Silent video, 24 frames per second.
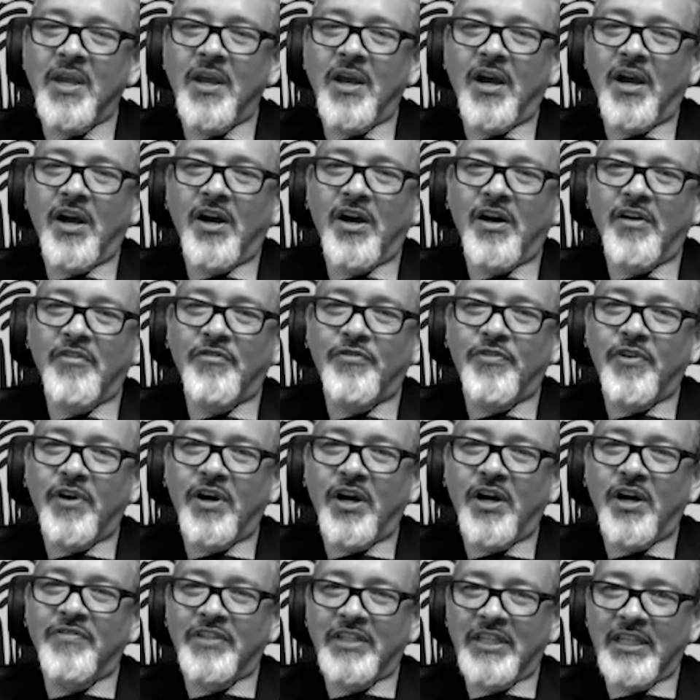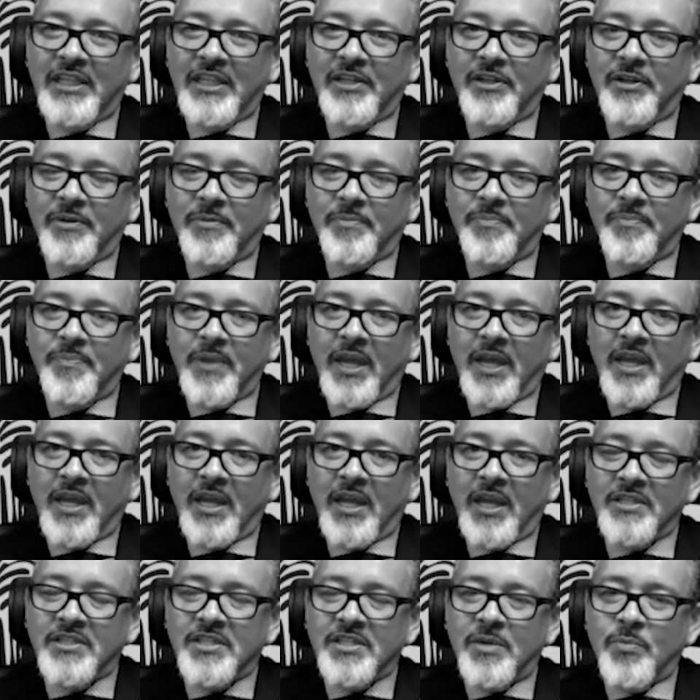of a leader
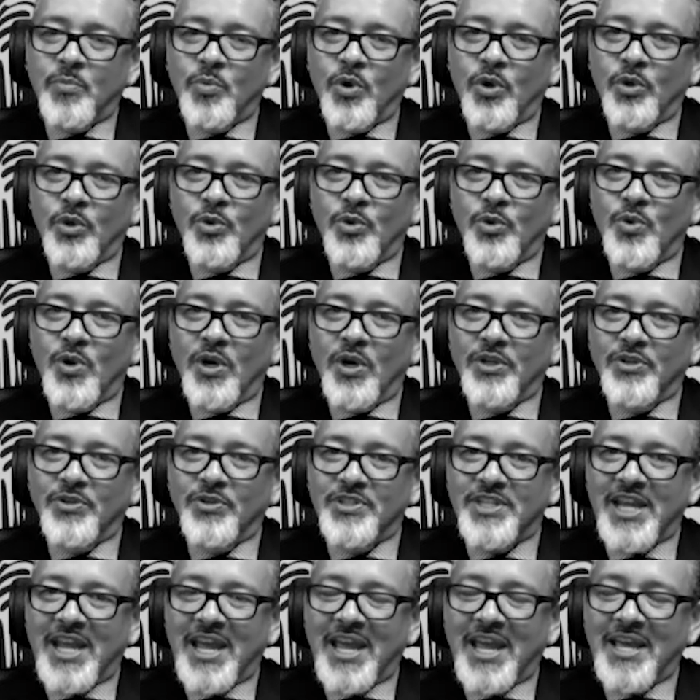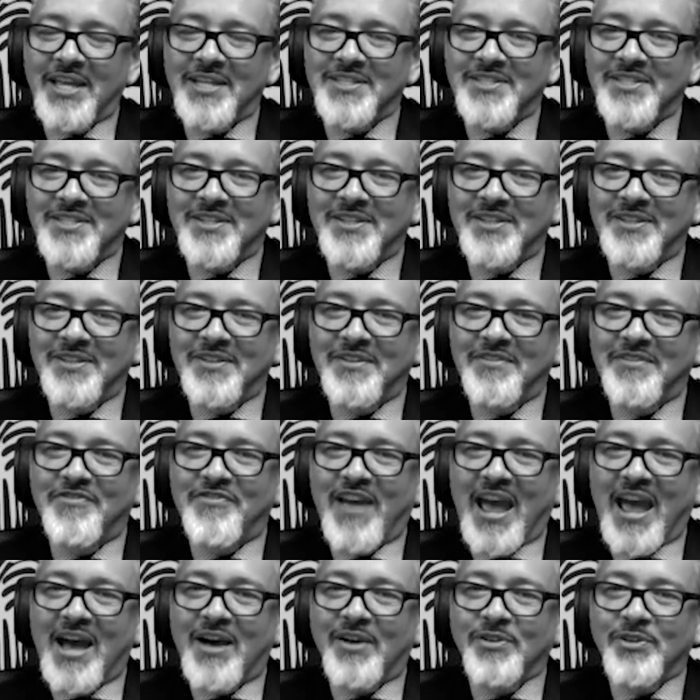and someone who understands the
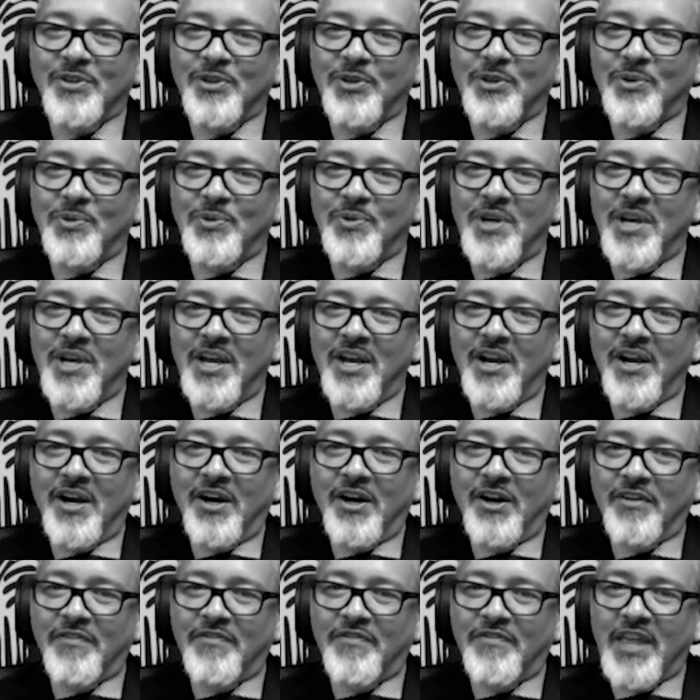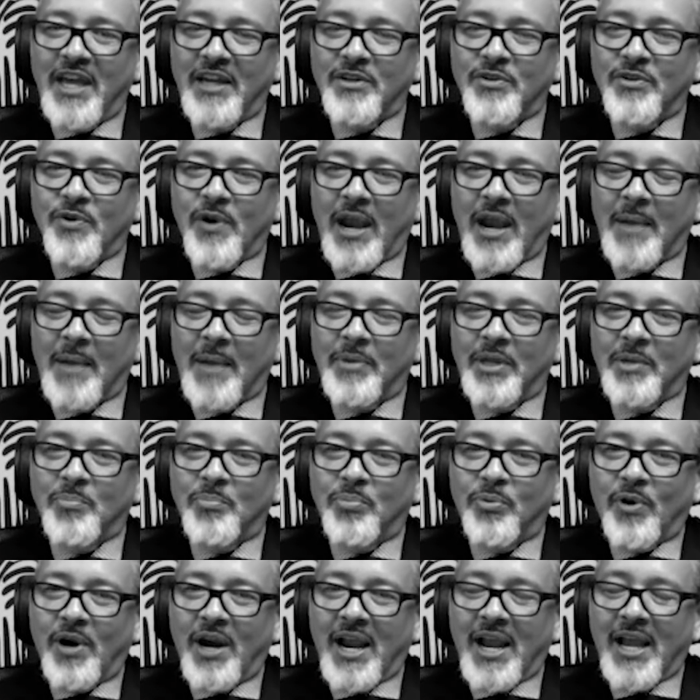value of that Grambling
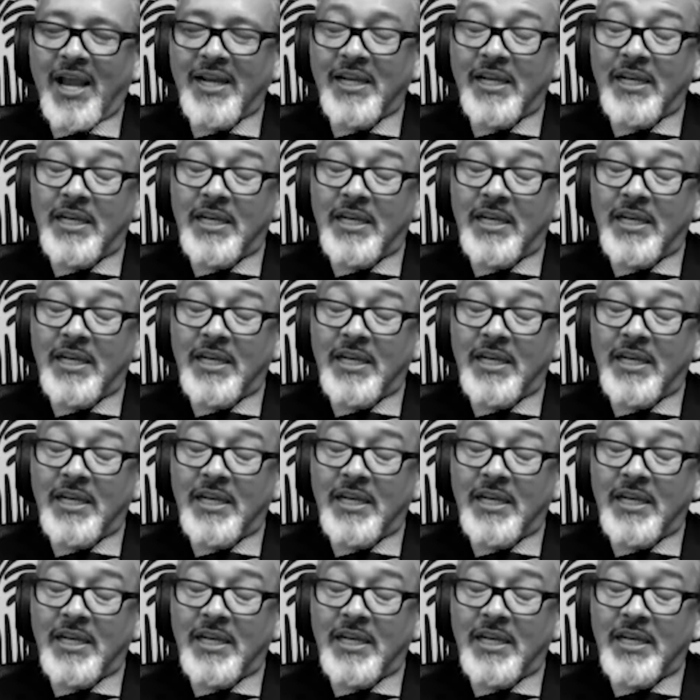brand.